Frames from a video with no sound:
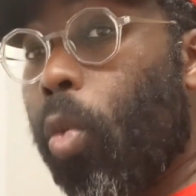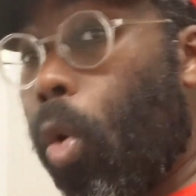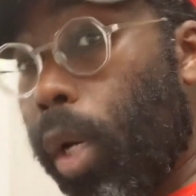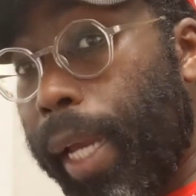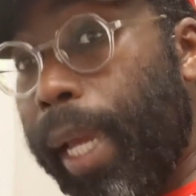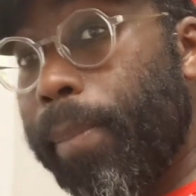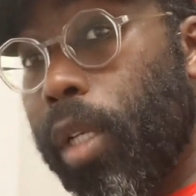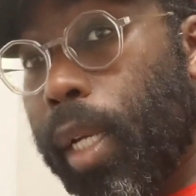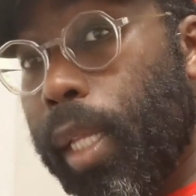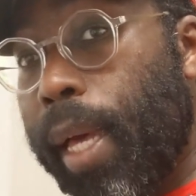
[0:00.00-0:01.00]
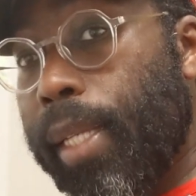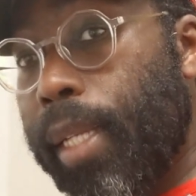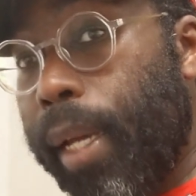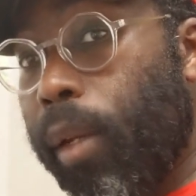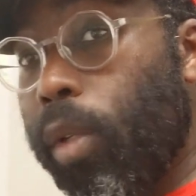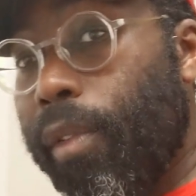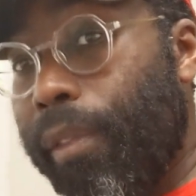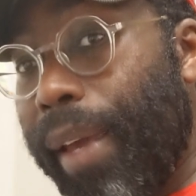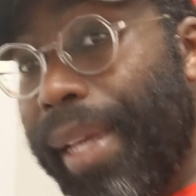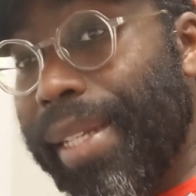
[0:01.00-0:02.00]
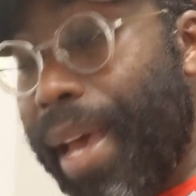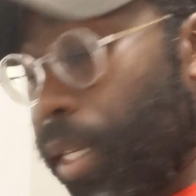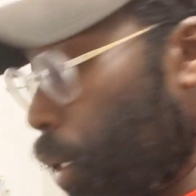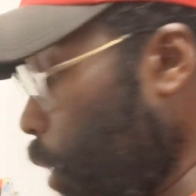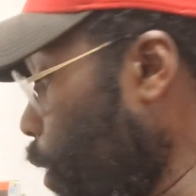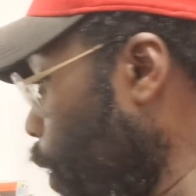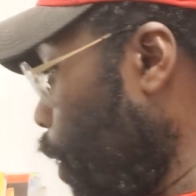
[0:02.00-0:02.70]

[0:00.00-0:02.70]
War Games on it last night. It was fantastic.